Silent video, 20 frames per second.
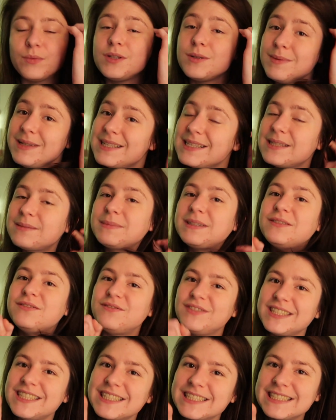which means that my
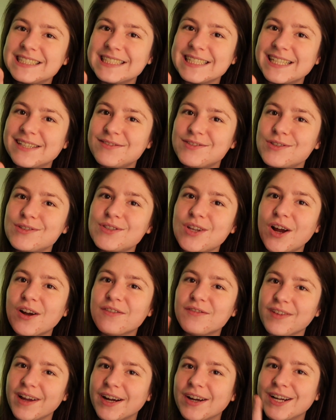ferritin levels
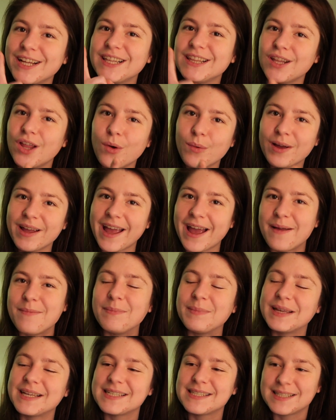are very low
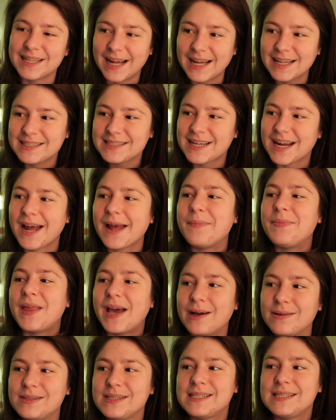again, because last time
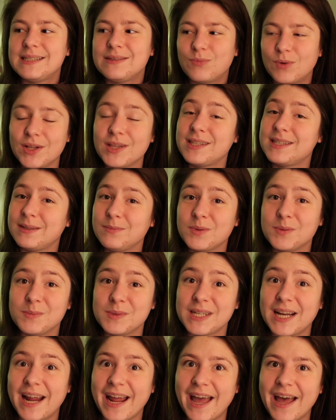that was one of the
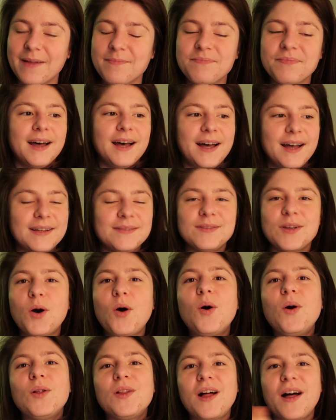symptoms that I had.
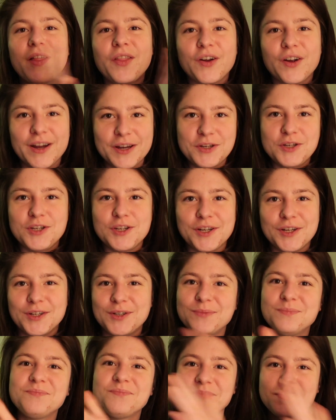Whole other issue.